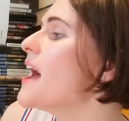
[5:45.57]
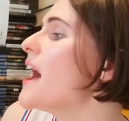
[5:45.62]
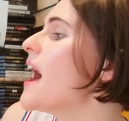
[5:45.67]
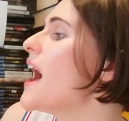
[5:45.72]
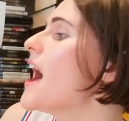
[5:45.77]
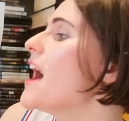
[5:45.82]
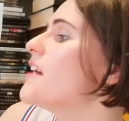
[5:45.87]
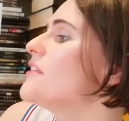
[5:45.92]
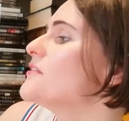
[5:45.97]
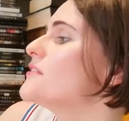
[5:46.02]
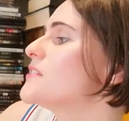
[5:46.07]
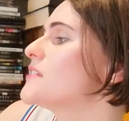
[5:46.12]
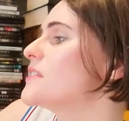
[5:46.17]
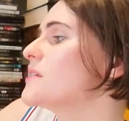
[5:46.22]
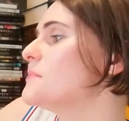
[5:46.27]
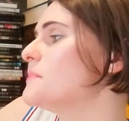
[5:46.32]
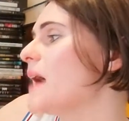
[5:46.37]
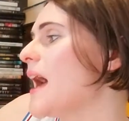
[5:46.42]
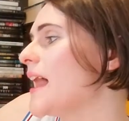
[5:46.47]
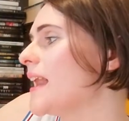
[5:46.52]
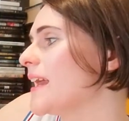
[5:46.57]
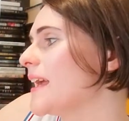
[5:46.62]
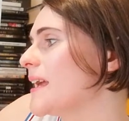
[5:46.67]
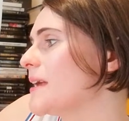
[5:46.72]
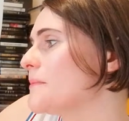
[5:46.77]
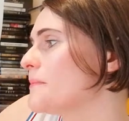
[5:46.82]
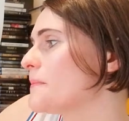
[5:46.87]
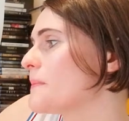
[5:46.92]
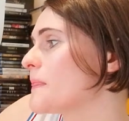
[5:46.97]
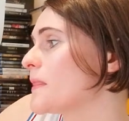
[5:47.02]
After the
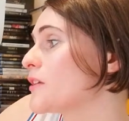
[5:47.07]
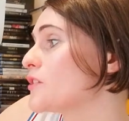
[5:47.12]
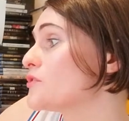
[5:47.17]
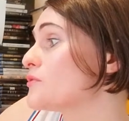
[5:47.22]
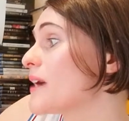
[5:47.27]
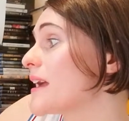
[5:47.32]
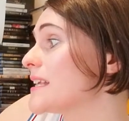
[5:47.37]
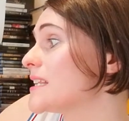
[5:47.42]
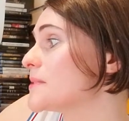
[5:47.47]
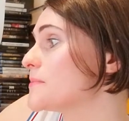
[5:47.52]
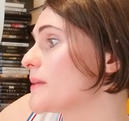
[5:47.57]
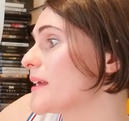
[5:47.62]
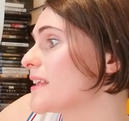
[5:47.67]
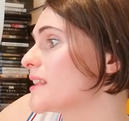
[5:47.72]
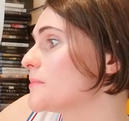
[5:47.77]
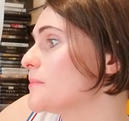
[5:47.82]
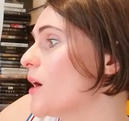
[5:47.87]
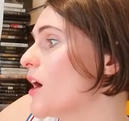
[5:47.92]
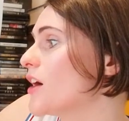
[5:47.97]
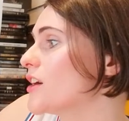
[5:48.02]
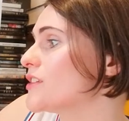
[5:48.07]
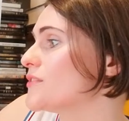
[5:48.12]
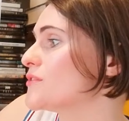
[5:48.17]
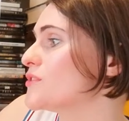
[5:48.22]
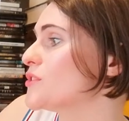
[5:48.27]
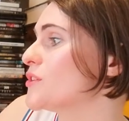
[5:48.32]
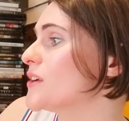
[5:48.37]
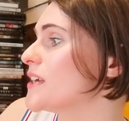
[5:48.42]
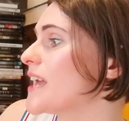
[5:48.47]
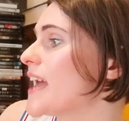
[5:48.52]
ballet, Grace played the part of
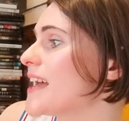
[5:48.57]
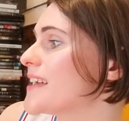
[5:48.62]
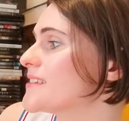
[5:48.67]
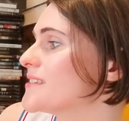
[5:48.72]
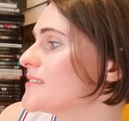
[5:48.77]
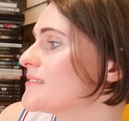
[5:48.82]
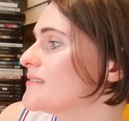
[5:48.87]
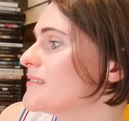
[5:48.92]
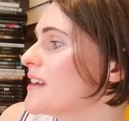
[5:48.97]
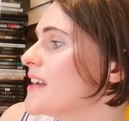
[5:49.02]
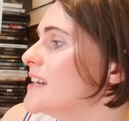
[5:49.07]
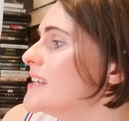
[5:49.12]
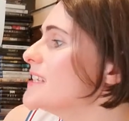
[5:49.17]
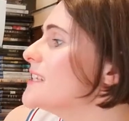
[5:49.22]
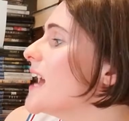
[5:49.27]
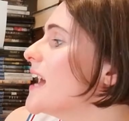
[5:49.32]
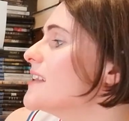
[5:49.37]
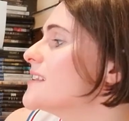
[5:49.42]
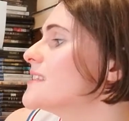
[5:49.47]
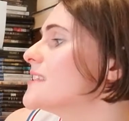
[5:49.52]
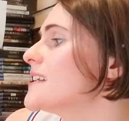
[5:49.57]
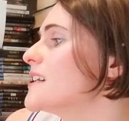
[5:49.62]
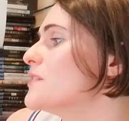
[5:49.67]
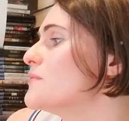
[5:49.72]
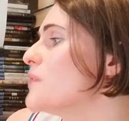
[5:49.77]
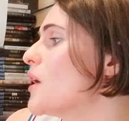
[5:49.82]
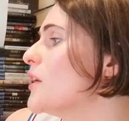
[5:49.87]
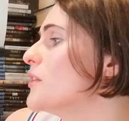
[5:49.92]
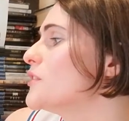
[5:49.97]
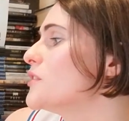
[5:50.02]
Juliet, dancing
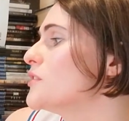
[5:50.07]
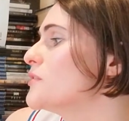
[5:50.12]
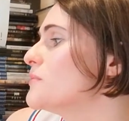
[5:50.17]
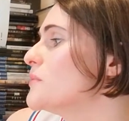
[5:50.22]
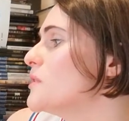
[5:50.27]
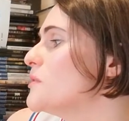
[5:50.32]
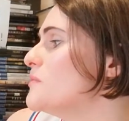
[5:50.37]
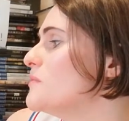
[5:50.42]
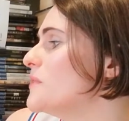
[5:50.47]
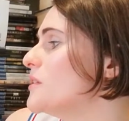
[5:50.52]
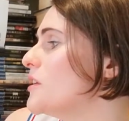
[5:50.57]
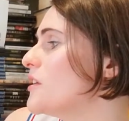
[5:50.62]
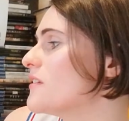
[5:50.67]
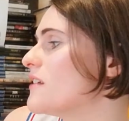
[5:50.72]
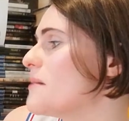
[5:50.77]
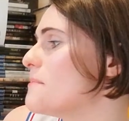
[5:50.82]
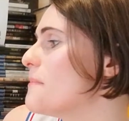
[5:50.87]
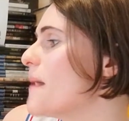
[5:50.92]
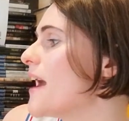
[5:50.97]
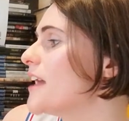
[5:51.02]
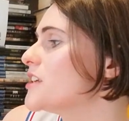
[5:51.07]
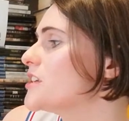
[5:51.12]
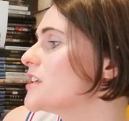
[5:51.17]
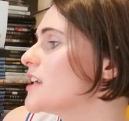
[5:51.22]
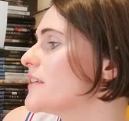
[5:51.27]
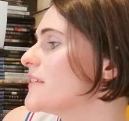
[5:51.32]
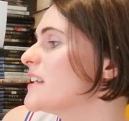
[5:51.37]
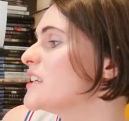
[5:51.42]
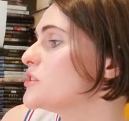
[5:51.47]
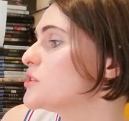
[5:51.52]
around her room in her
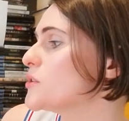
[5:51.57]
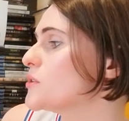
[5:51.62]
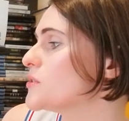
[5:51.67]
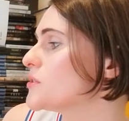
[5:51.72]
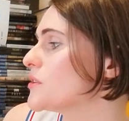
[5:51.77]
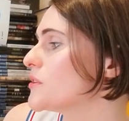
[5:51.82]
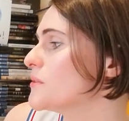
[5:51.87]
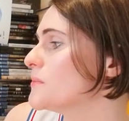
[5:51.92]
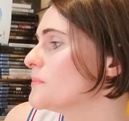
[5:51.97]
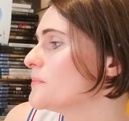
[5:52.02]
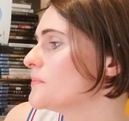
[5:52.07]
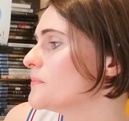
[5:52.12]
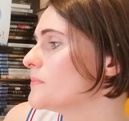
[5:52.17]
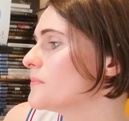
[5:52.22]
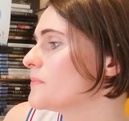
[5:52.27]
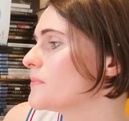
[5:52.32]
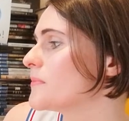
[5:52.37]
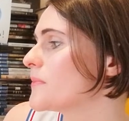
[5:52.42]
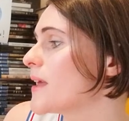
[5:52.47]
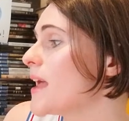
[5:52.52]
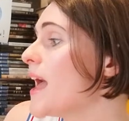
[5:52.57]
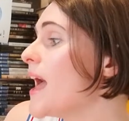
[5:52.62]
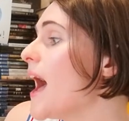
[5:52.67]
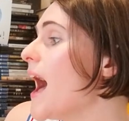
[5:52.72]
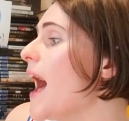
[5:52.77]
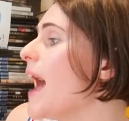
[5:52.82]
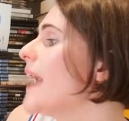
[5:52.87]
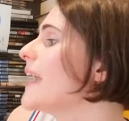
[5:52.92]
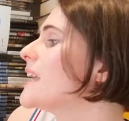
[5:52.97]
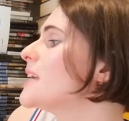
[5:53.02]
imaginary tutu.
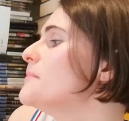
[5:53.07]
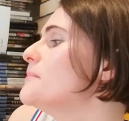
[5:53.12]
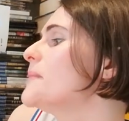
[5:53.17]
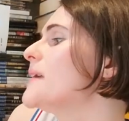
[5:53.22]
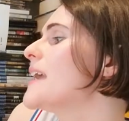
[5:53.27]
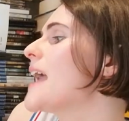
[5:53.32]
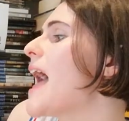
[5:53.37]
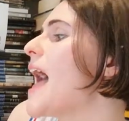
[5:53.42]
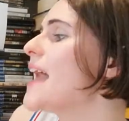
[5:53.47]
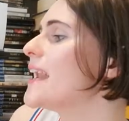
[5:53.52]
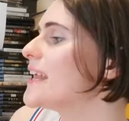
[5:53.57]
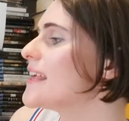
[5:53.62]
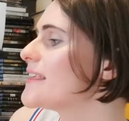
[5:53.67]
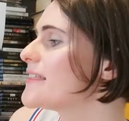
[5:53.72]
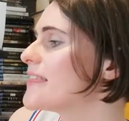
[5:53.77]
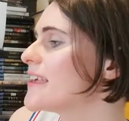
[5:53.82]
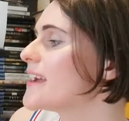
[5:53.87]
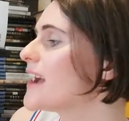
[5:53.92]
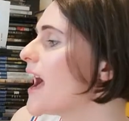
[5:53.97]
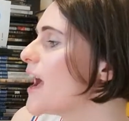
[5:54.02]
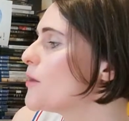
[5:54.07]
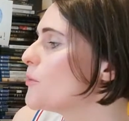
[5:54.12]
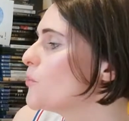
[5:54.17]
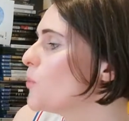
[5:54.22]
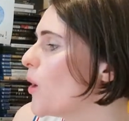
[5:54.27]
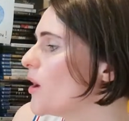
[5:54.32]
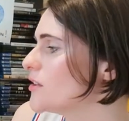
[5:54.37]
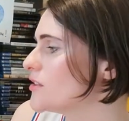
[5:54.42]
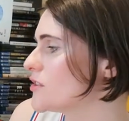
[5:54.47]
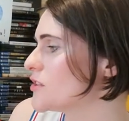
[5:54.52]
I can be anything I
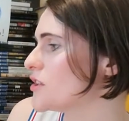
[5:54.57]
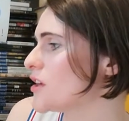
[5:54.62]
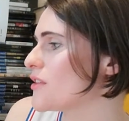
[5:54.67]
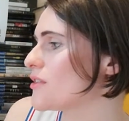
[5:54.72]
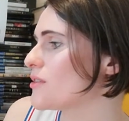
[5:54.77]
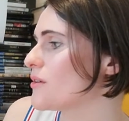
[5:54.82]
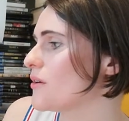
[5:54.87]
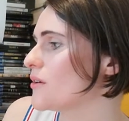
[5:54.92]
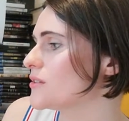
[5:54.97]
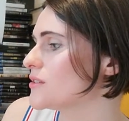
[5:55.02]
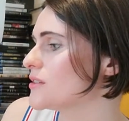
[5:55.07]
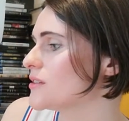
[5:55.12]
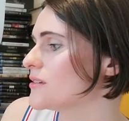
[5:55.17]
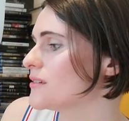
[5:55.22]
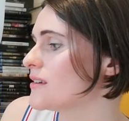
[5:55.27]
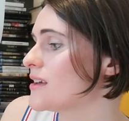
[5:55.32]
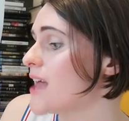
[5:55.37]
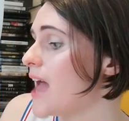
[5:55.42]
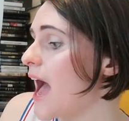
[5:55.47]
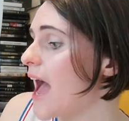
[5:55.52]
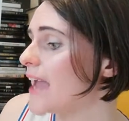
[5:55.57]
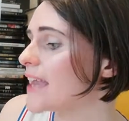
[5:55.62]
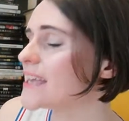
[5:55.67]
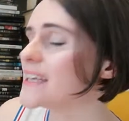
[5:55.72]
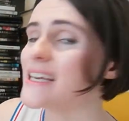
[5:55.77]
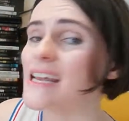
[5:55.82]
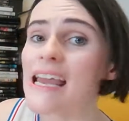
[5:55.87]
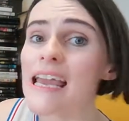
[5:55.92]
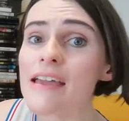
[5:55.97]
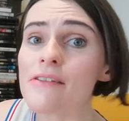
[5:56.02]
want, she thought. I
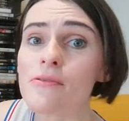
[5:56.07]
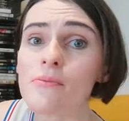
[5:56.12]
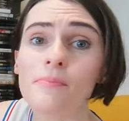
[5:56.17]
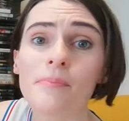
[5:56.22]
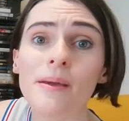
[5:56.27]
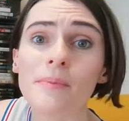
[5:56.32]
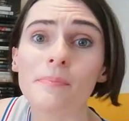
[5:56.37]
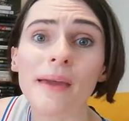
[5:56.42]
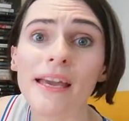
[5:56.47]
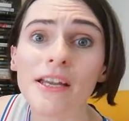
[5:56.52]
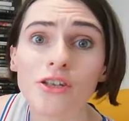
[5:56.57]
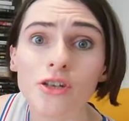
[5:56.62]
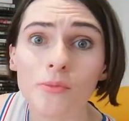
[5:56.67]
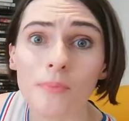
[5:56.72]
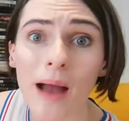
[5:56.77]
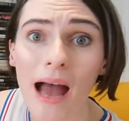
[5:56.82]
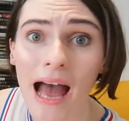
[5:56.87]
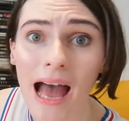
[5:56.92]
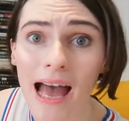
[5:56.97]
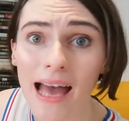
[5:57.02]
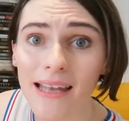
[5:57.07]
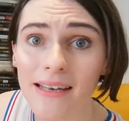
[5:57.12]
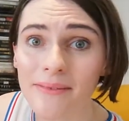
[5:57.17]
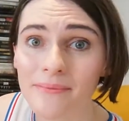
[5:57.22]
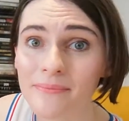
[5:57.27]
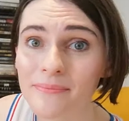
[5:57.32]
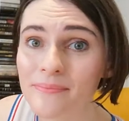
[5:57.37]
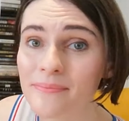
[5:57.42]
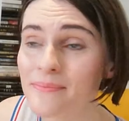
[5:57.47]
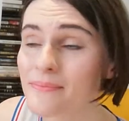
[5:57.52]
can even be Peter Pan.